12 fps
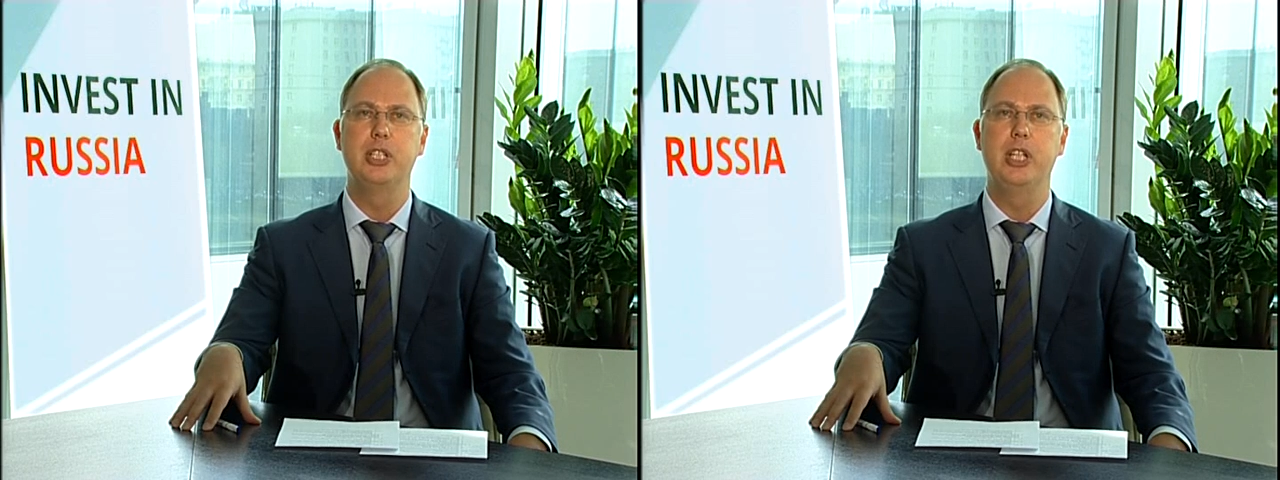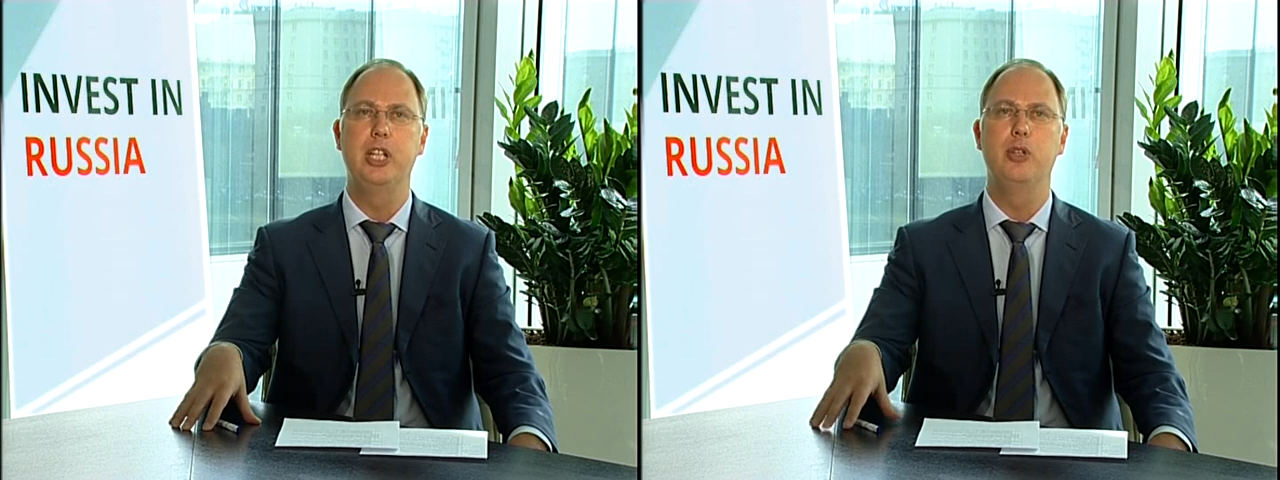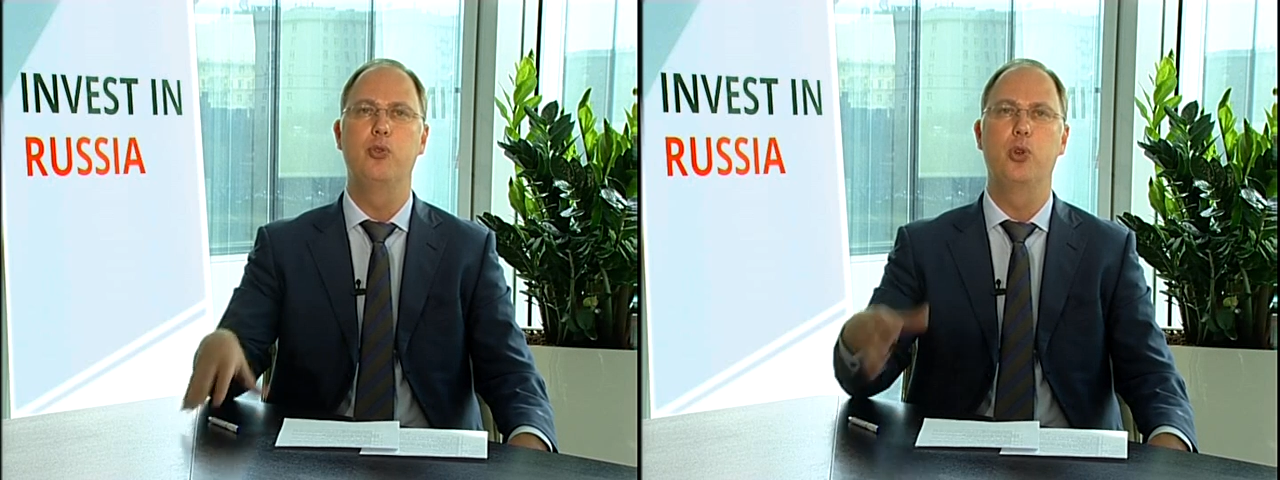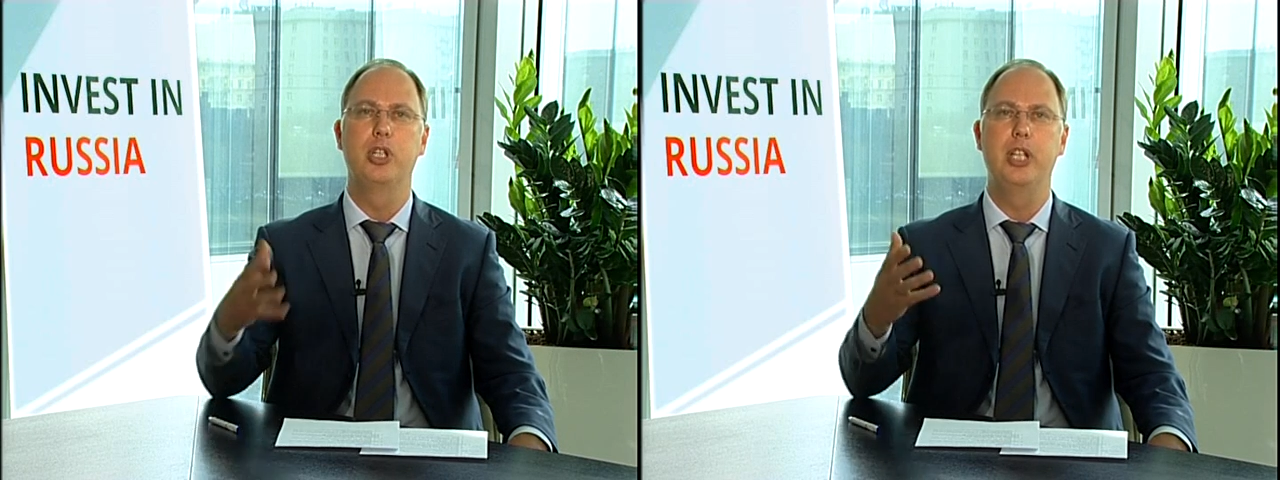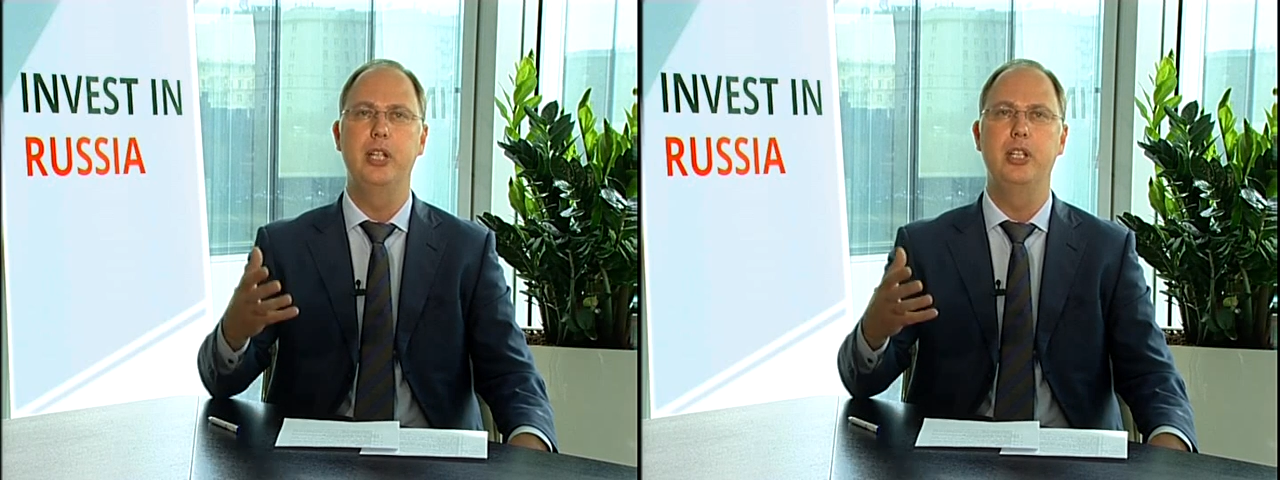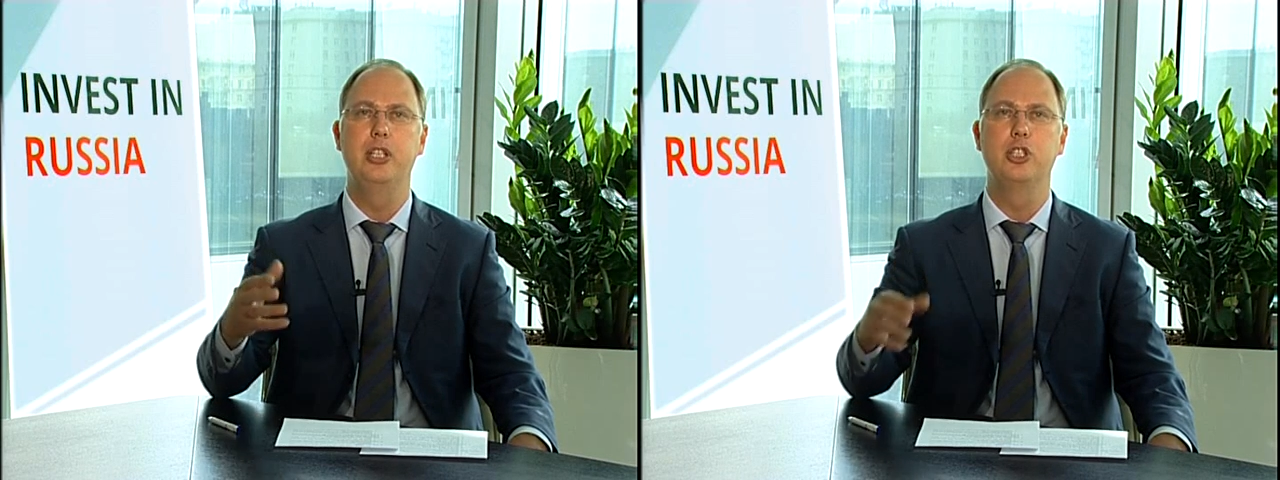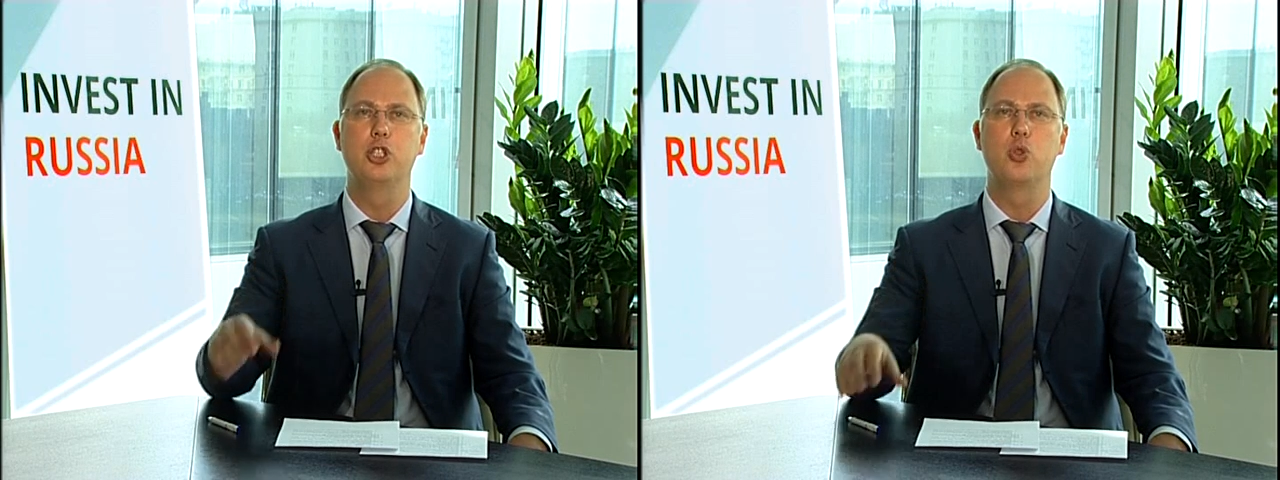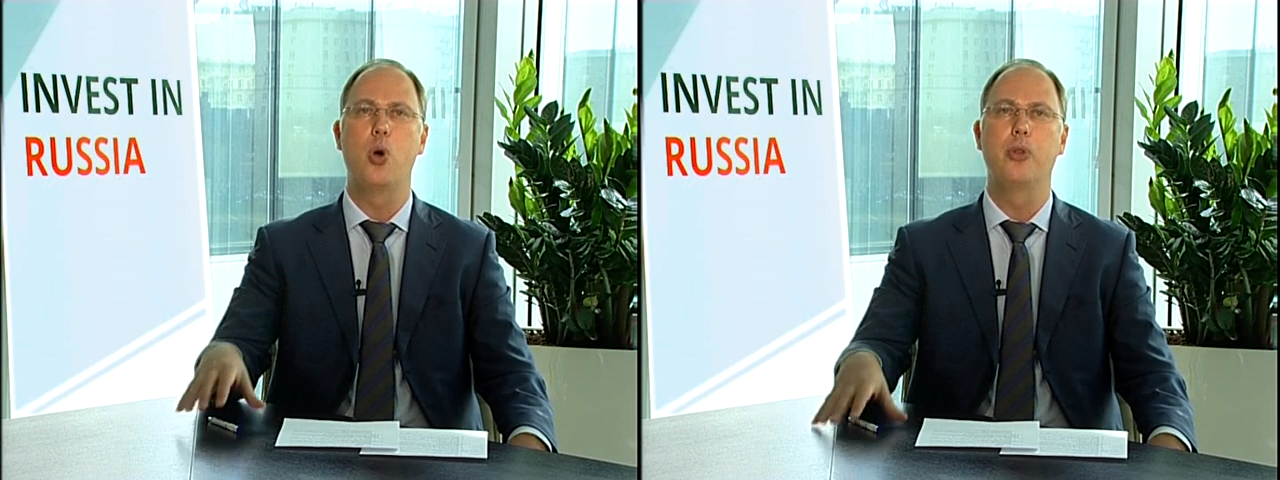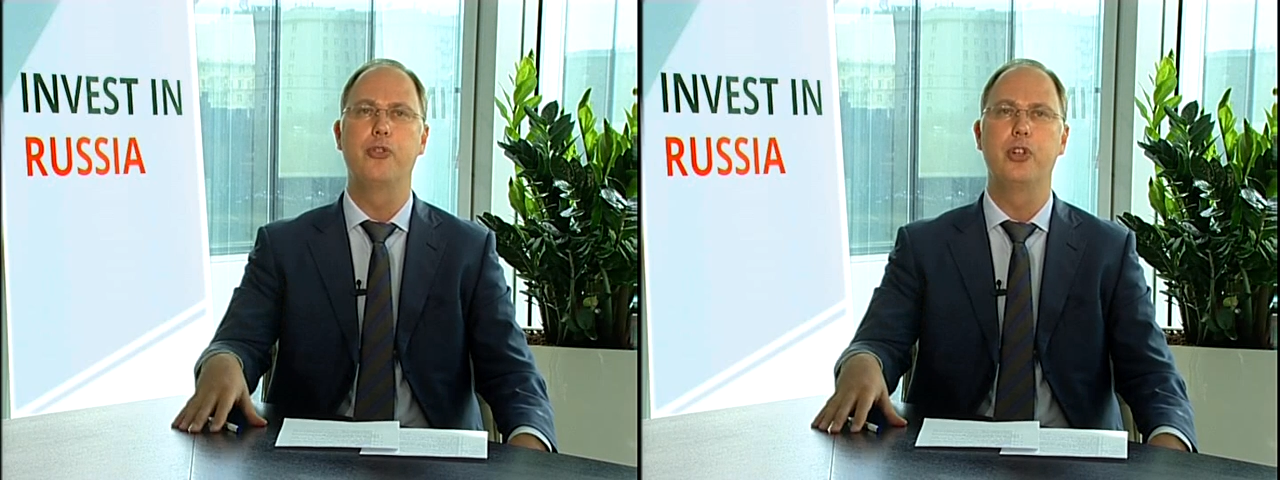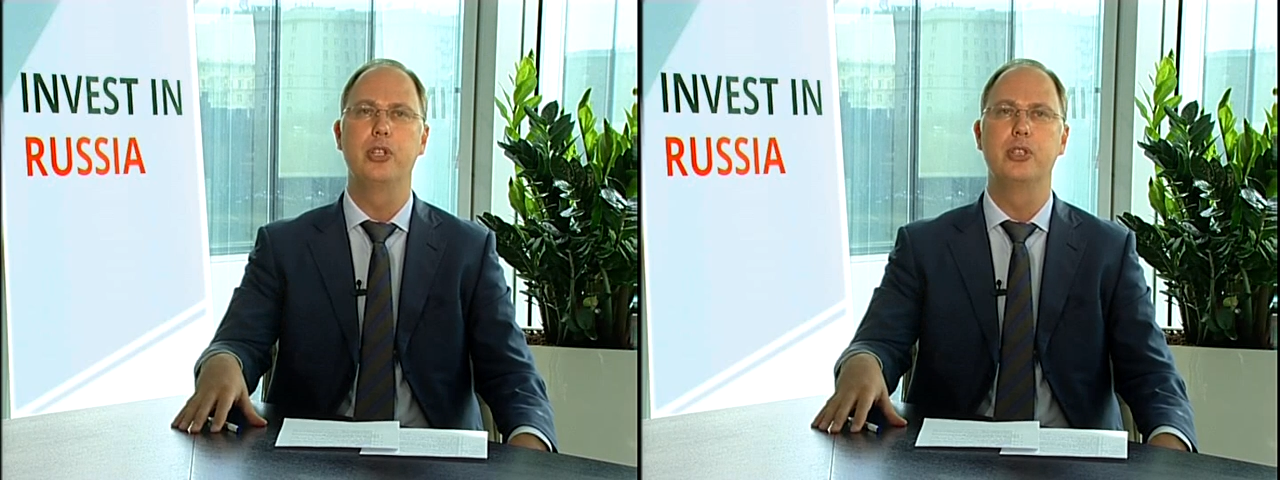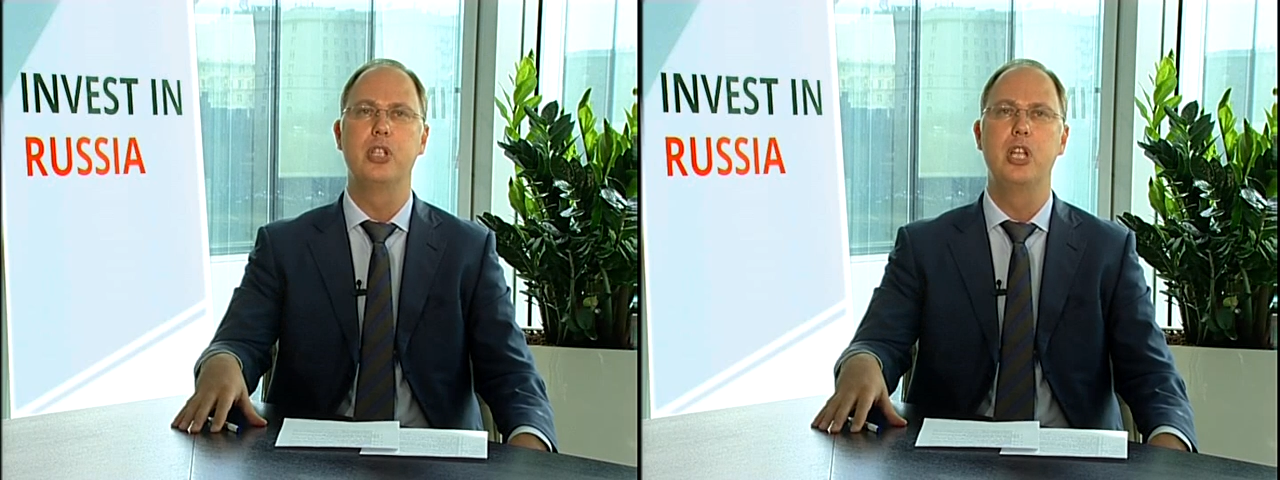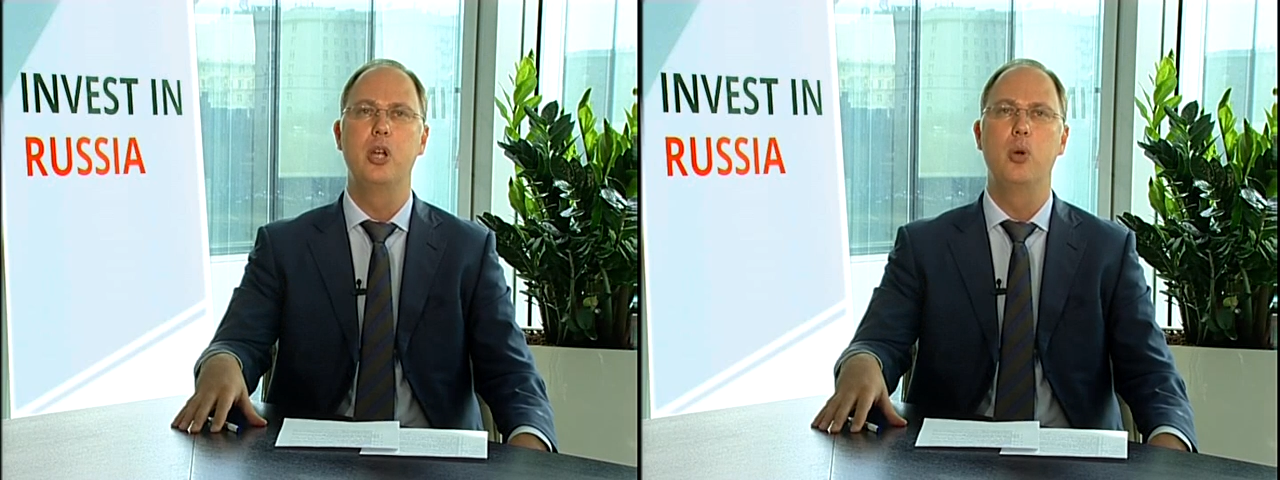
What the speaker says: again for attending this conference.